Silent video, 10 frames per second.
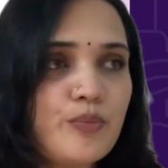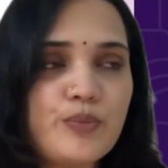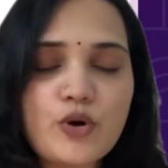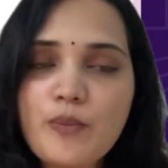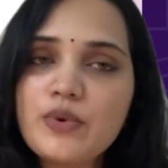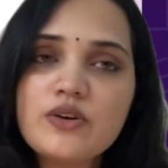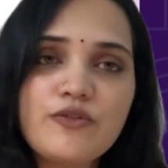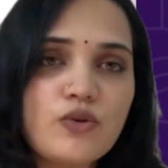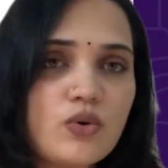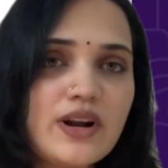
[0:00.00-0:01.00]
Proper
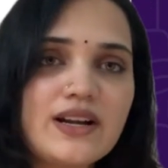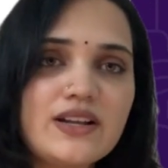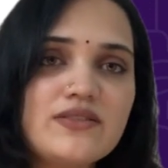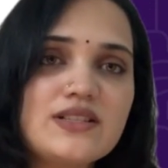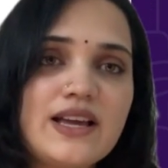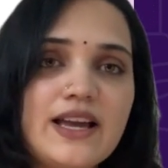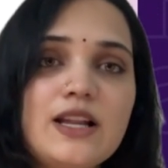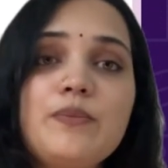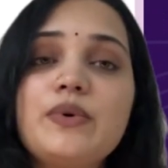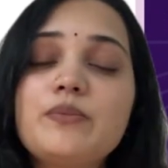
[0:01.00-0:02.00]
fluoride levels
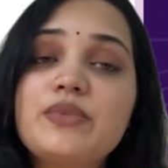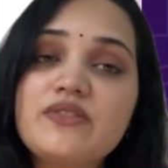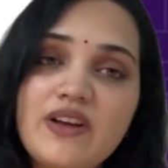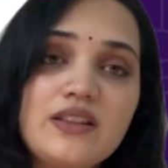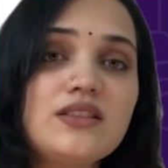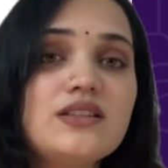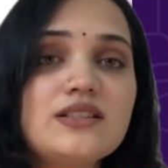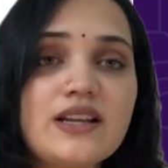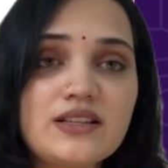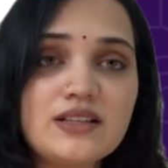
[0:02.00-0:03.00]
help prevent the
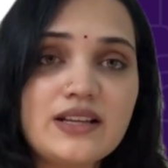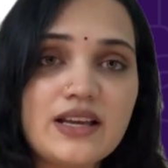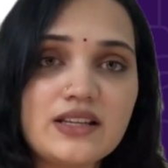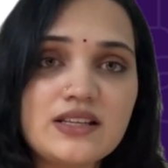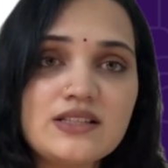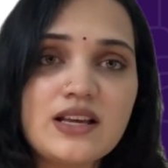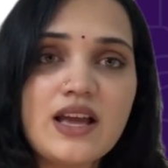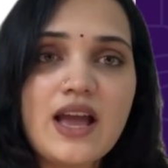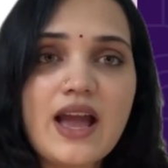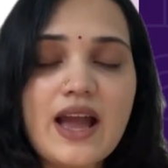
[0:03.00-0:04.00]
dental caries,
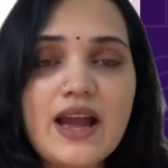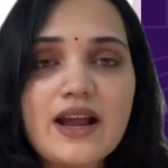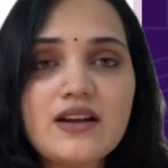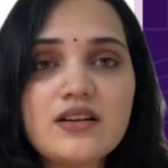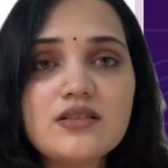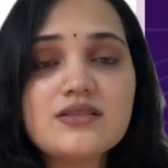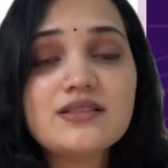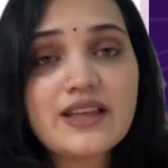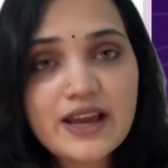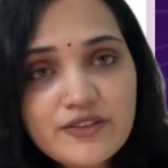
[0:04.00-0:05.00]
and
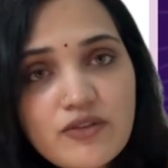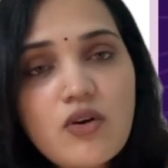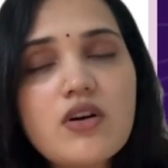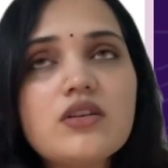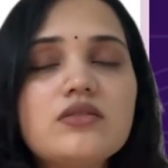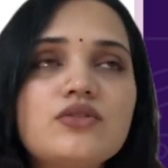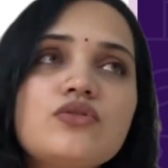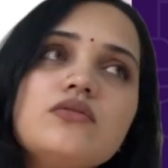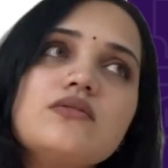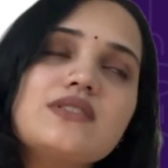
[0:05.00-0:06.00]
therefore,
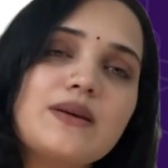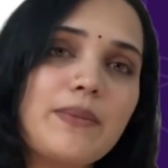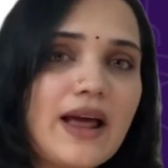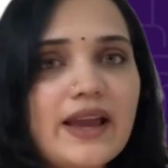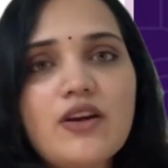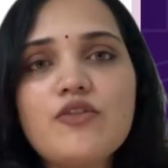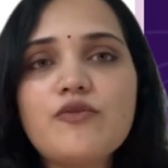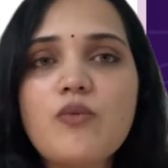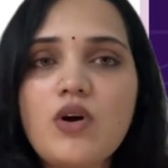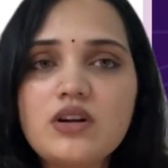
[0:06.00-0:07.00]
supply
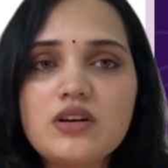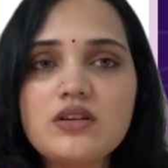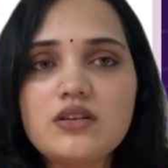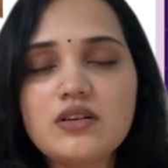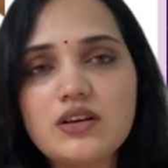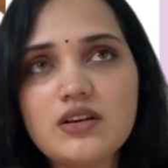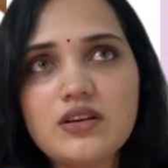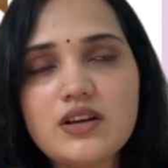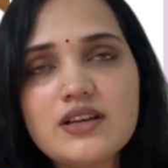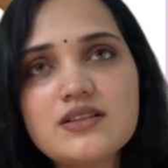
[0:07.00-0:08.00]
of water
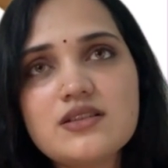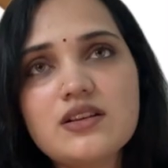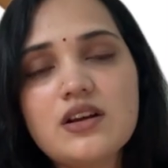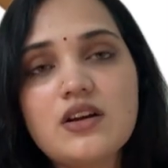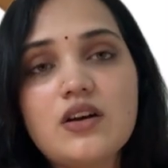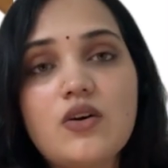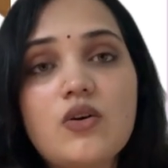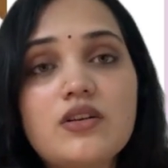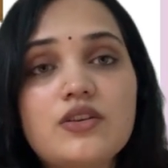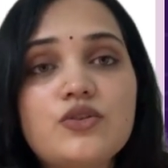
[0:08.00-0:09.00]
is,
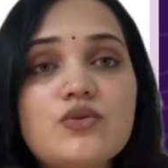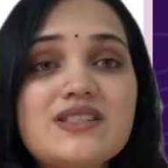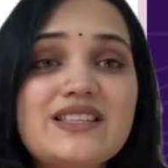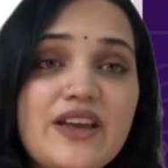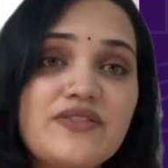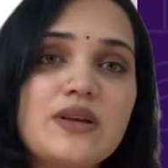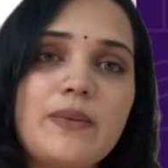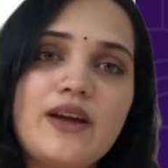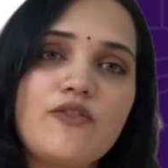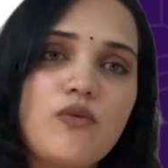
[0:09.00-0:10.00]
or safe
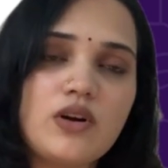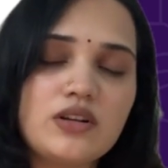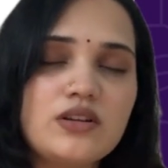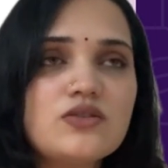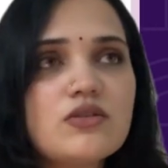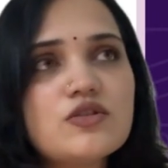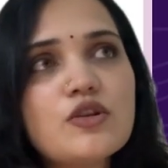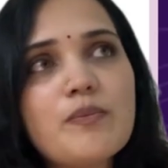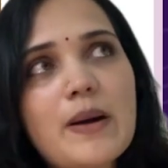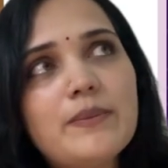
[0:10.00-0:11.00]
supply of water is also
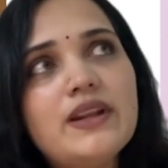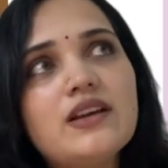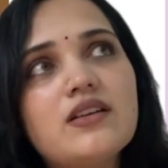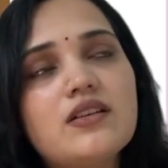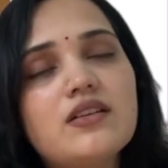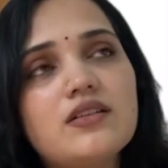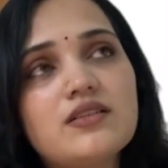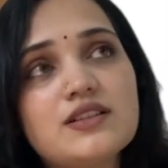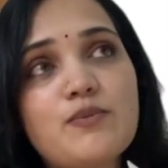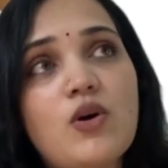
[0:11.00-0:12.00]
the public
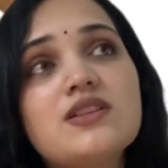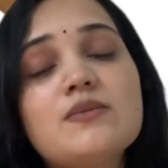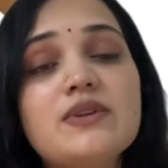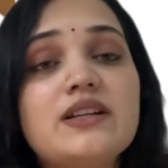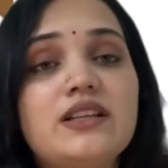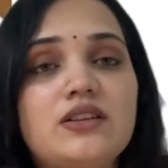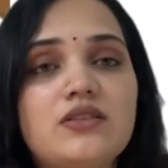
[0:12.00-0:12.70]
responsibility